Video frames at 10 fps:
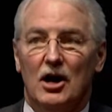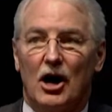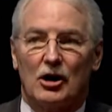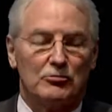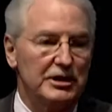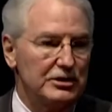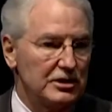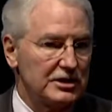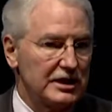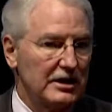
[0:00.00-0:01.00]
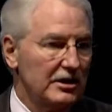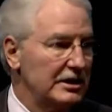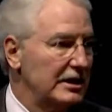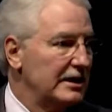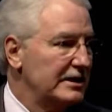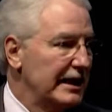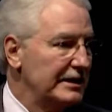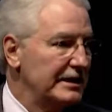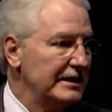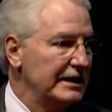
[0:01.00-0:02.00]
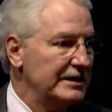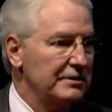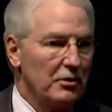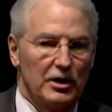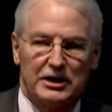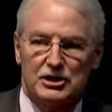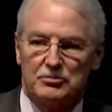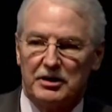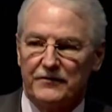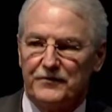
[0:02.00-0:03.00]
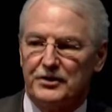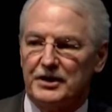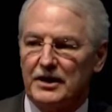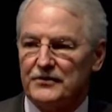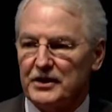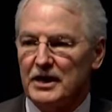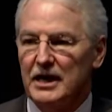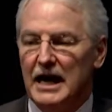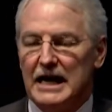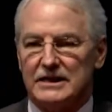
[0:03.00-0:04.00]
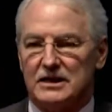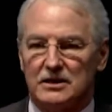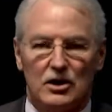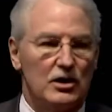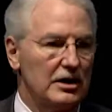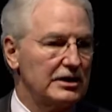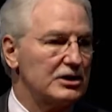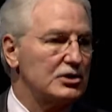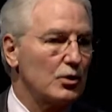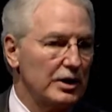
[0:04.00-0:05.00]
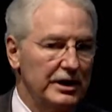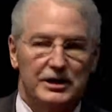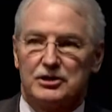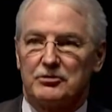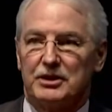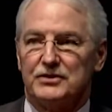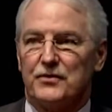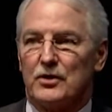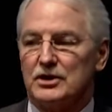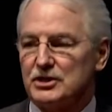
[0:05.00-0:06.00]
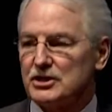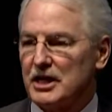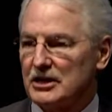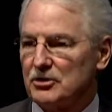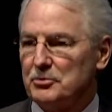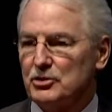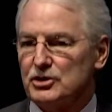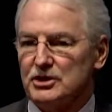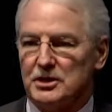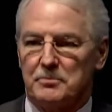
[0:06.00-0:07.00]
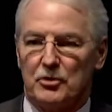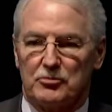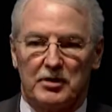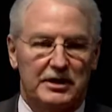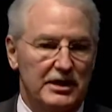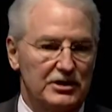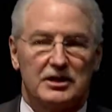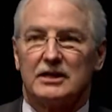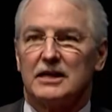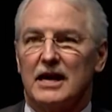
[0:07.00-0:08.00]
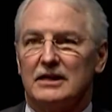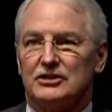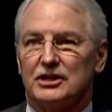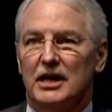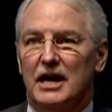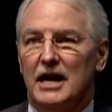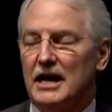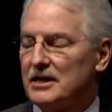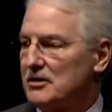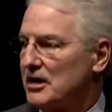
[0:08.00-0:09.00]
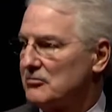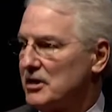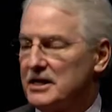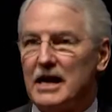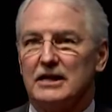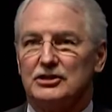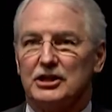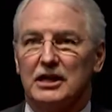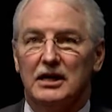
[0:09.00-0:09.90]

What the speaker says: Our research center at 1818 Market Street in Philadelphia has a long and storied history as far as its contributions in both radiation oncology and radiology.